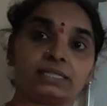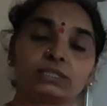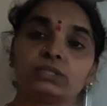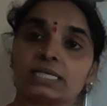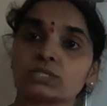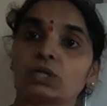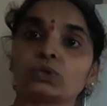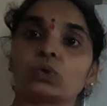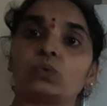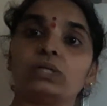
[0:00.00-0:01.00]
does not
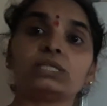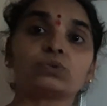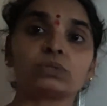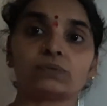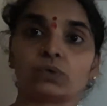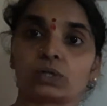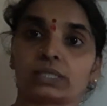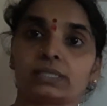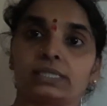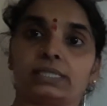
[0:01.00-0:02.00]
grow only through the water
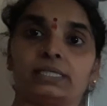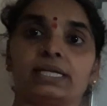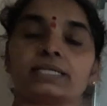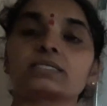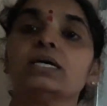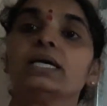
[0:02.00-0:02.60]
that it gets.